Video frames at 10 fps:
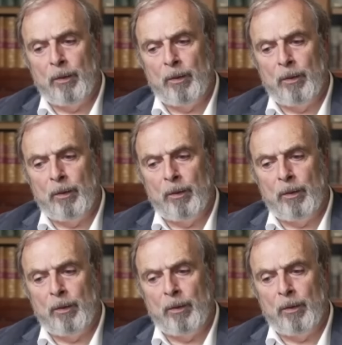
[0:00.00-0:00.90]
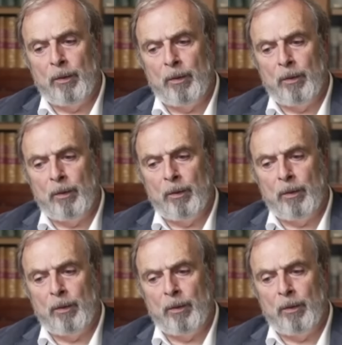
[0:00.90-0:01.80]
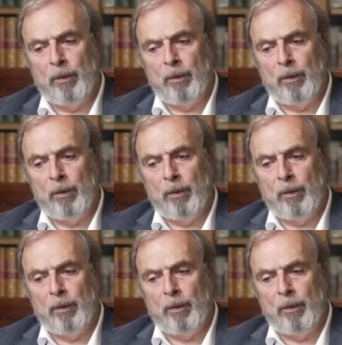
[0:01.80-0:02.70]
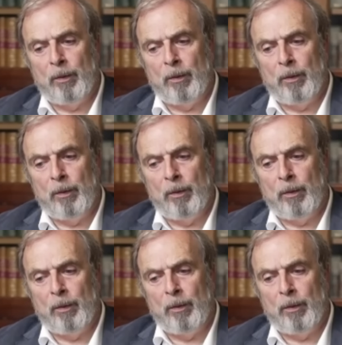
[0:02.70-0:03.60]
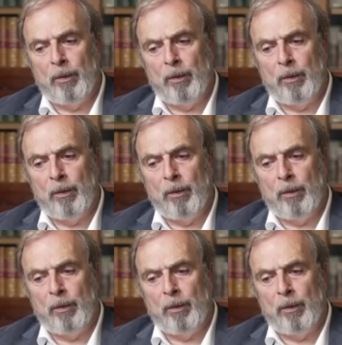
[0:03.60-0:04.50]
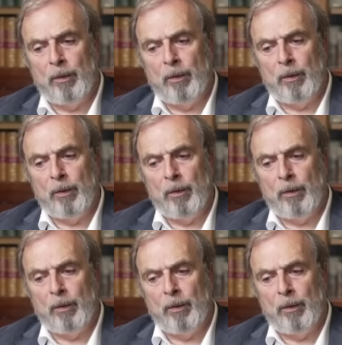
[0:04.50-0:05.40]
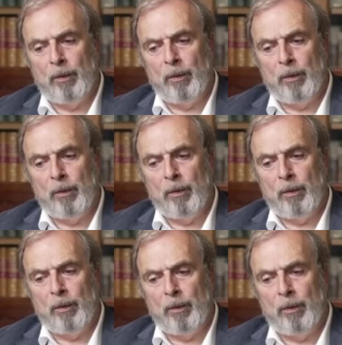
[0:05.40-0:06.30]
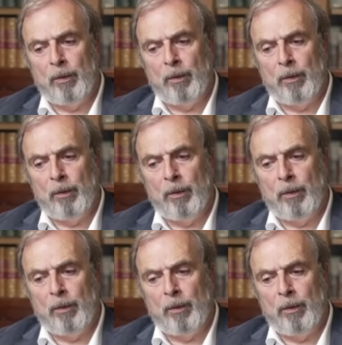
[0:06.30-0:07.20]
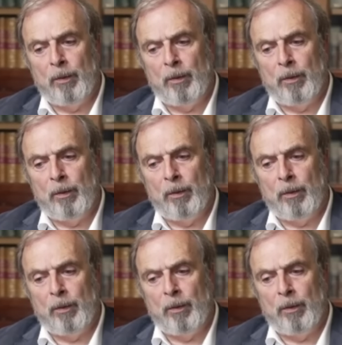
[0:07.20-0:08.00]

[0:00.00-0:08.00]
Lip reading: [no speech]